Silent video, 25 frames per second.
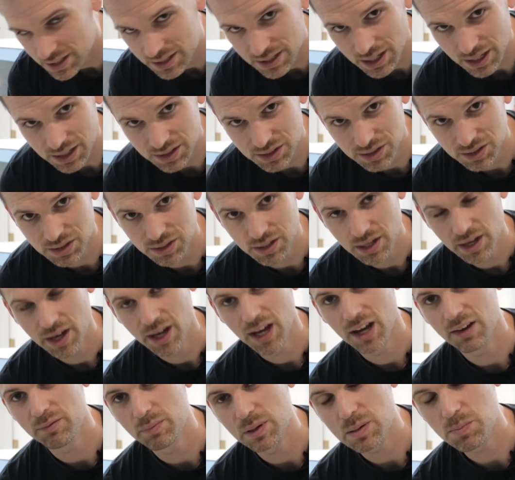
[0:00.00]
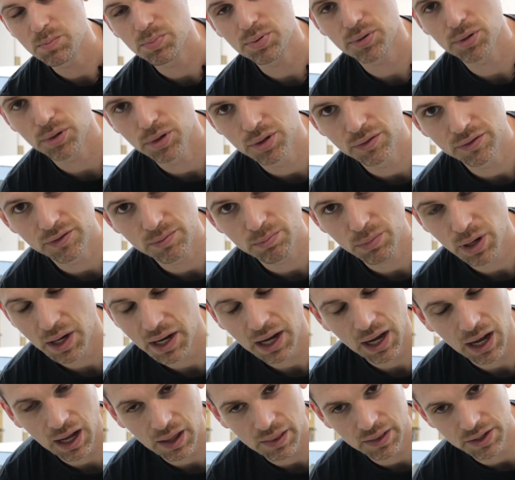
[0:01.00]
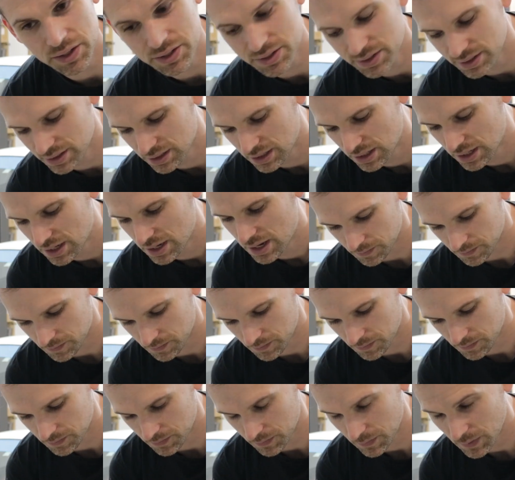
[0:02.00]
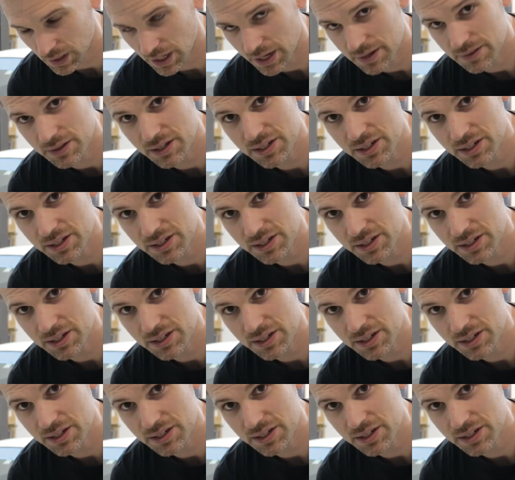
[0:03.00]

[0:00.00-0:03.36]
tested, have been proven by others. And